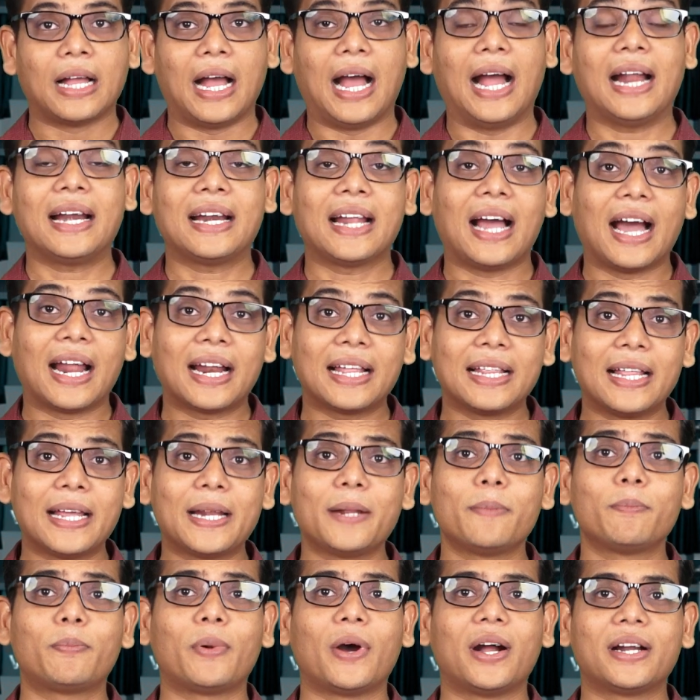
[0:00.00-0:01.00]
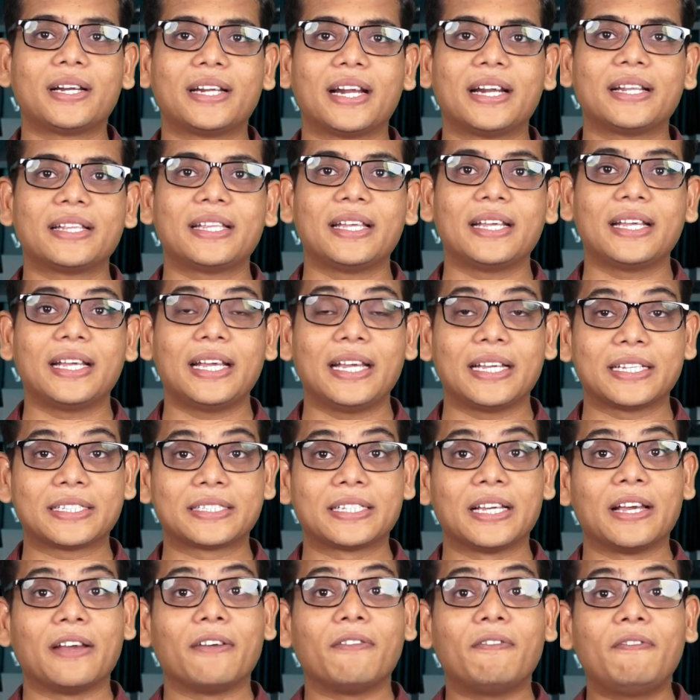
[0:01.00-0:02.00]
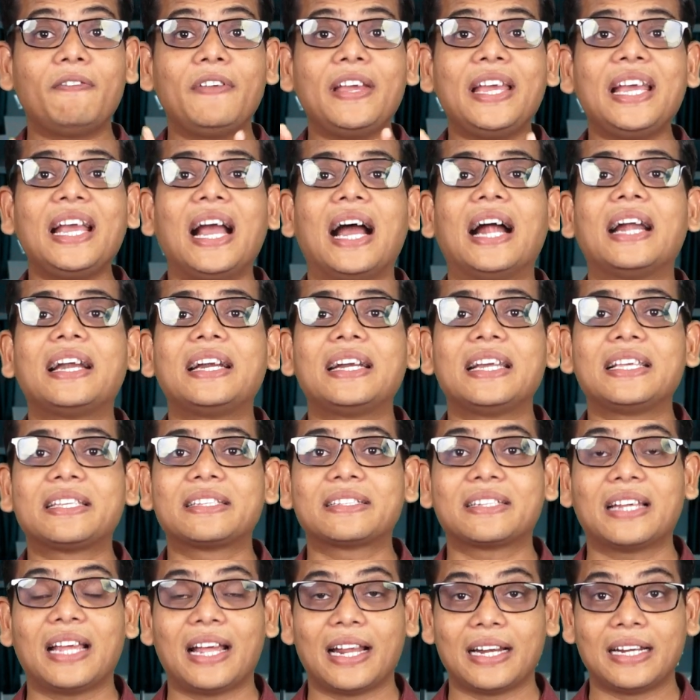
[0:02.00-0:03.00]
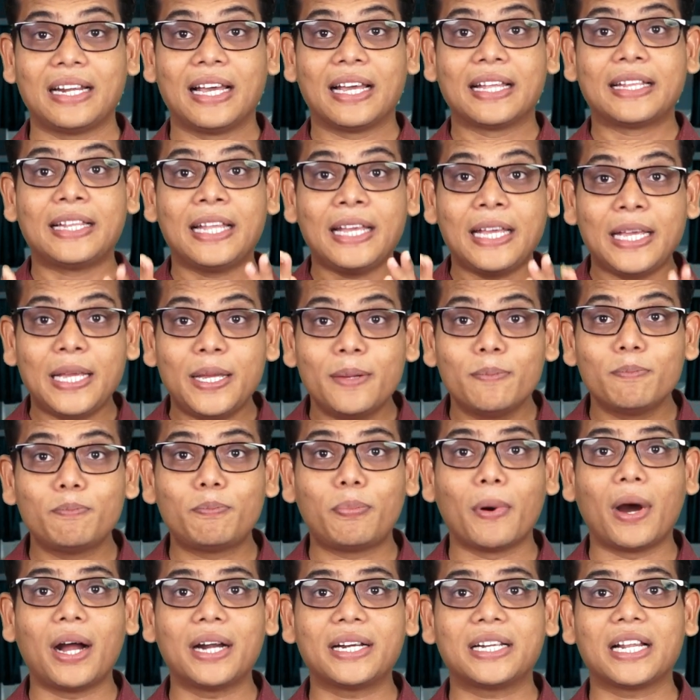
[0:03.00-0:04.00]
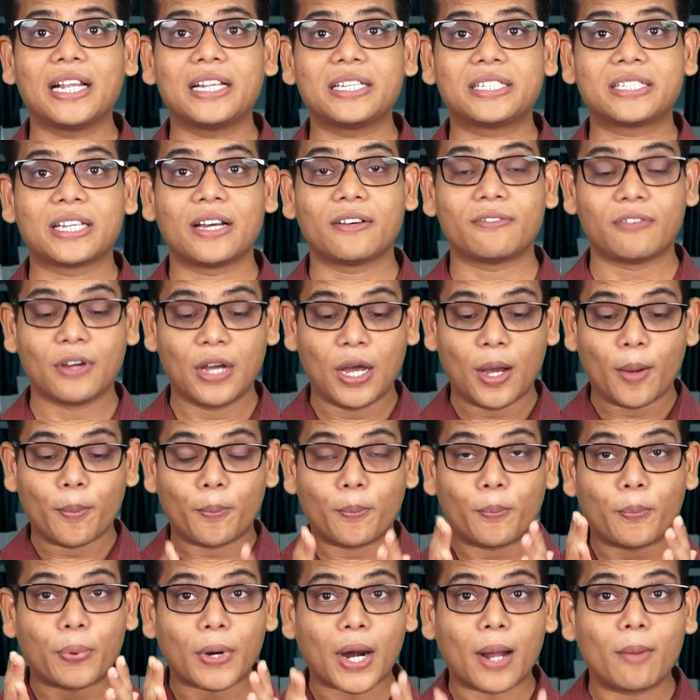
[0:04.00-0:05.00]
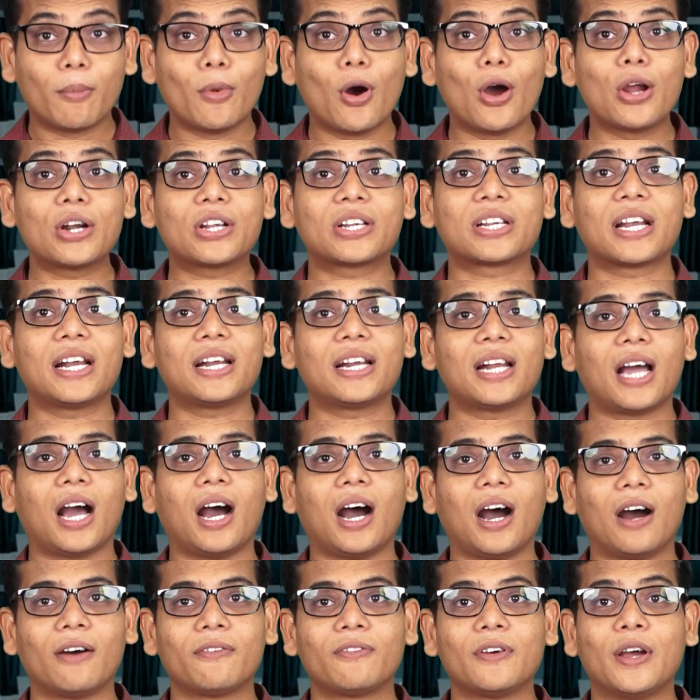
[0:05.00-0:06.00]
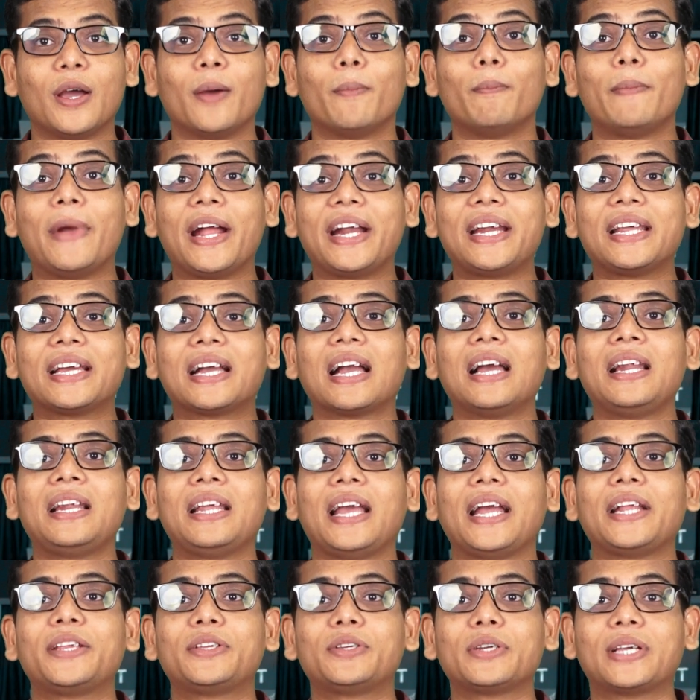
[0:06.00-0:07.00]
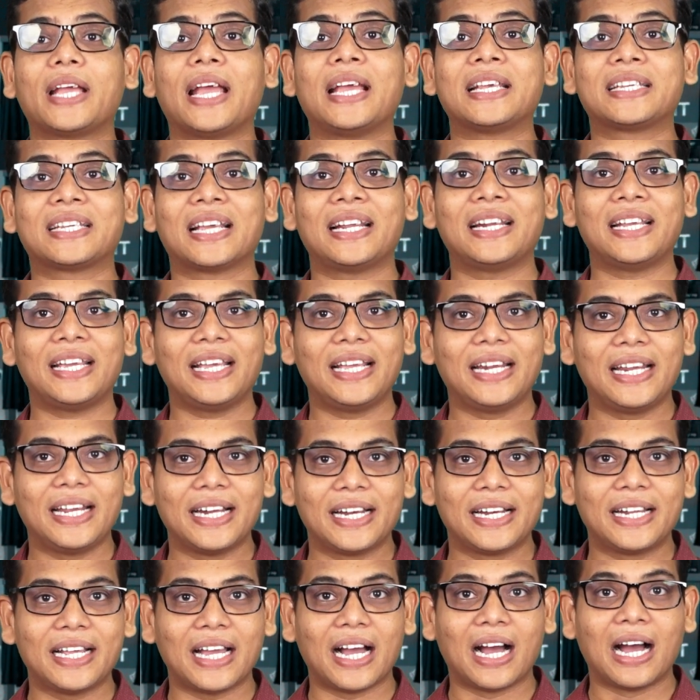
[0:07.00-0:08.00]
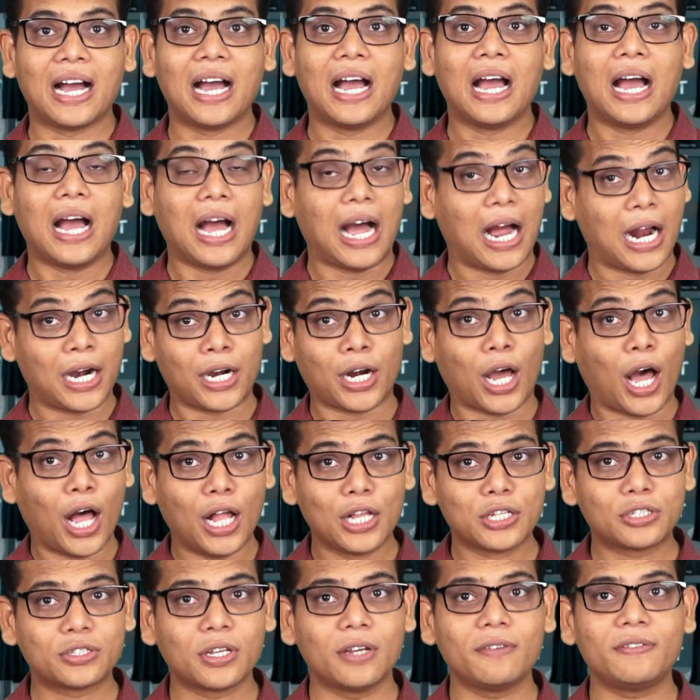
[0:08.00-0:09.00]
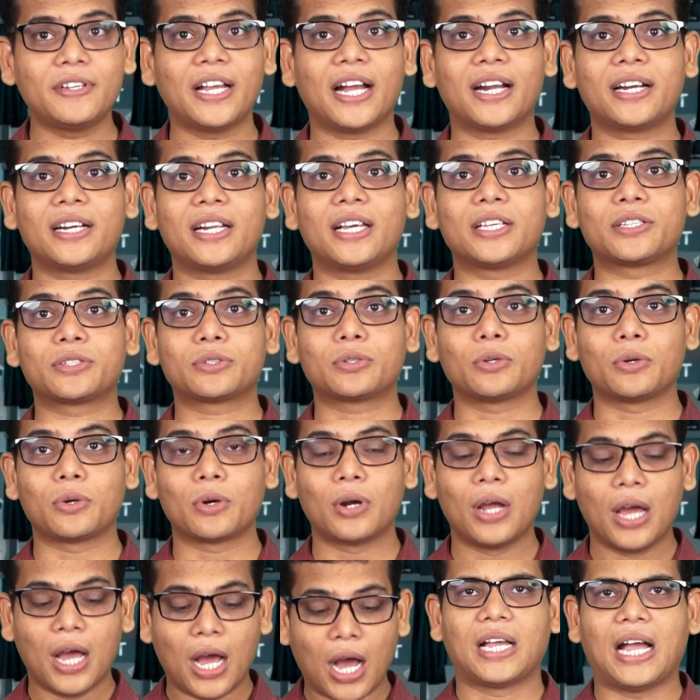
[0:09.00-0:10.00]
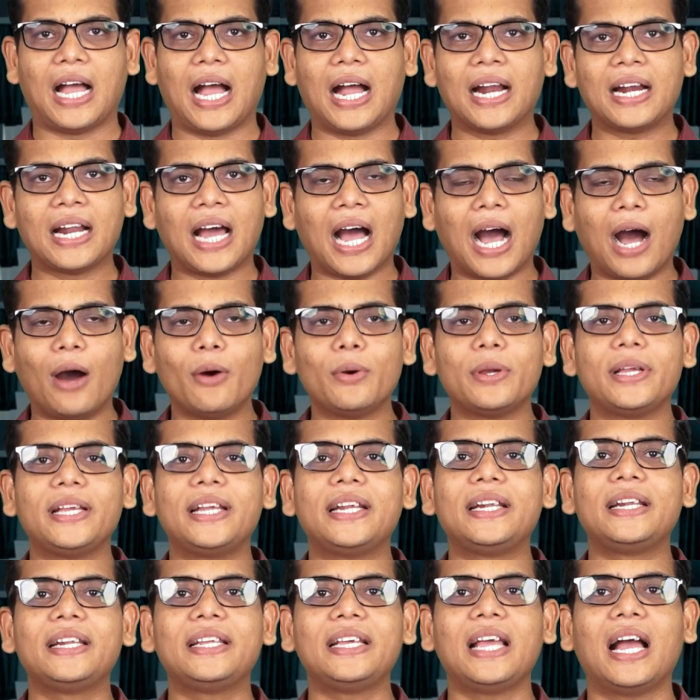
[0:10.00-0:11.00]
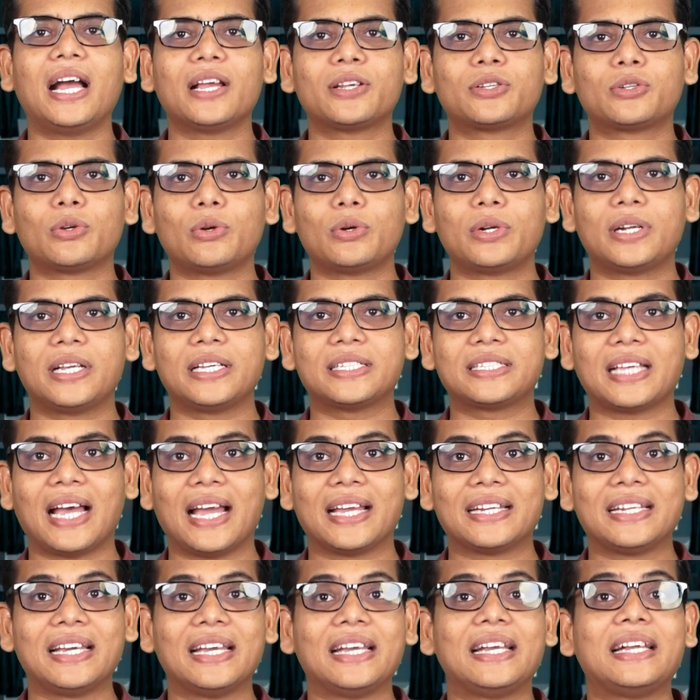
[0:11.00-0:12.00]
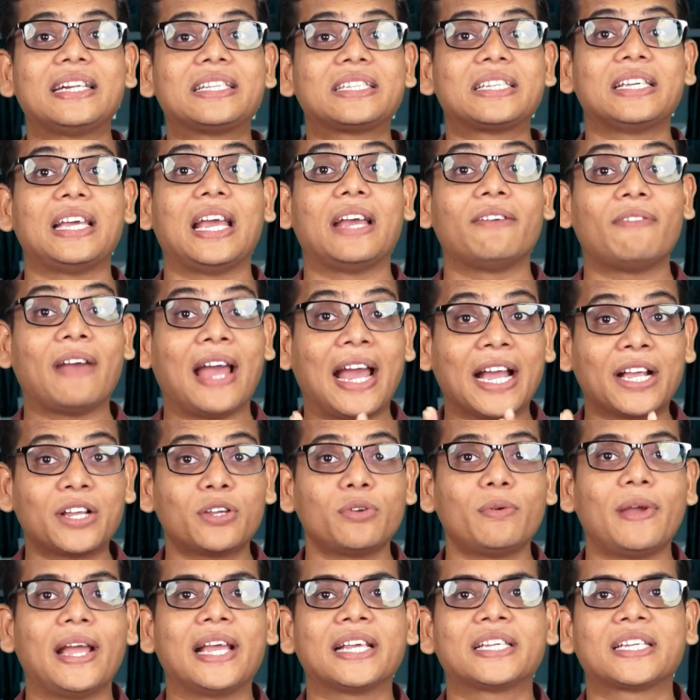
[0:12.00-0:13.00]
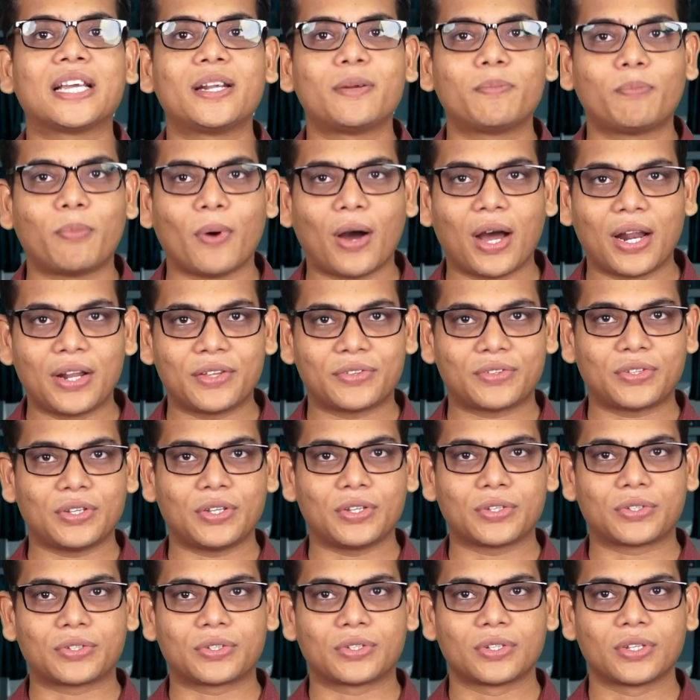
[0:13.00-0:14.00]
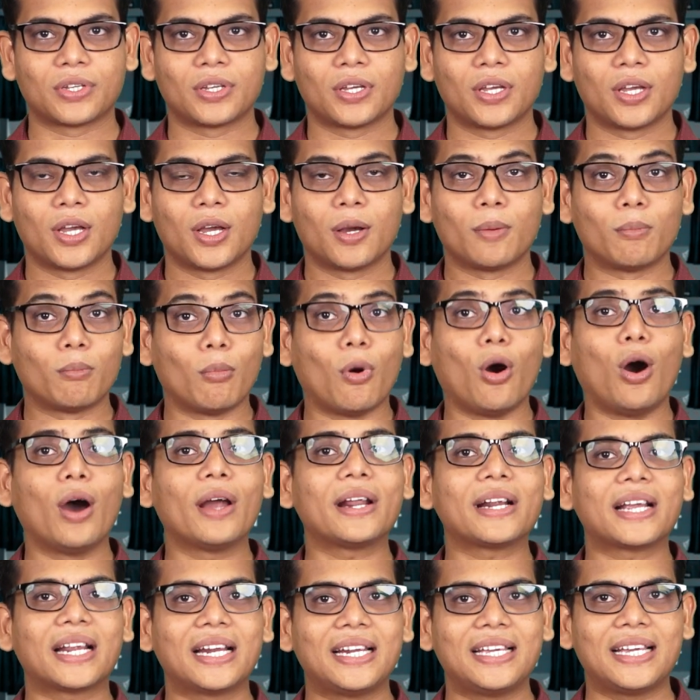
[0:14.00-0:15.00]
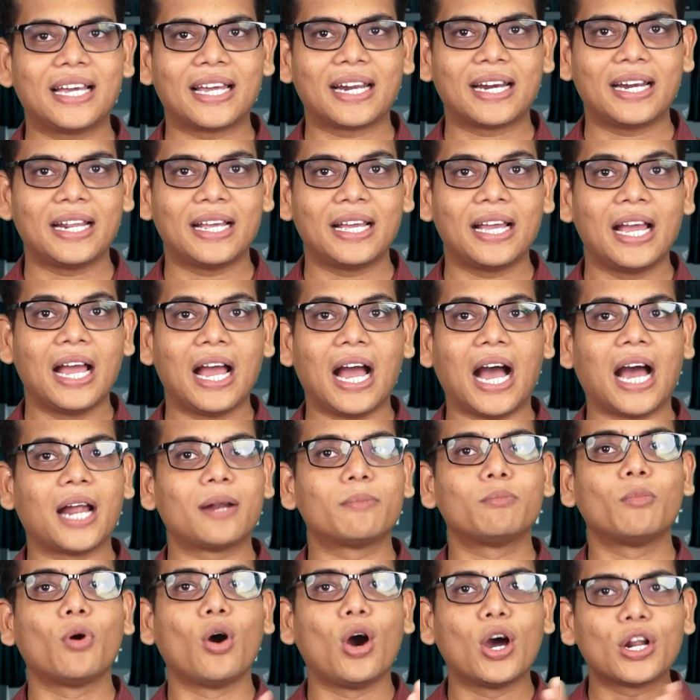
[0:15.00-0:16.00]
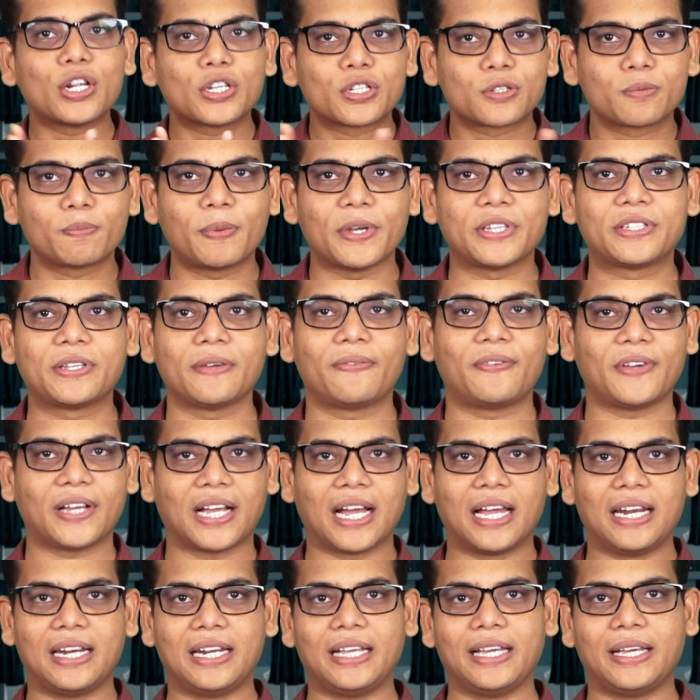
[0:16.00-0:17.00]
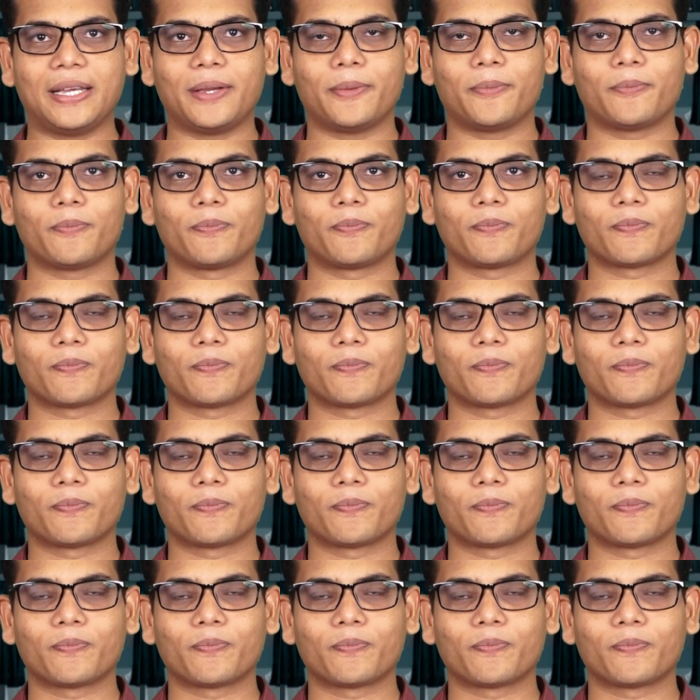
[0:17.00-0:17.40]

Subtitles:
And another important thing is, we understand the importance of promotion of medical education in India, and also we understood and how India should design its evacuation policies more clearly and more specifically.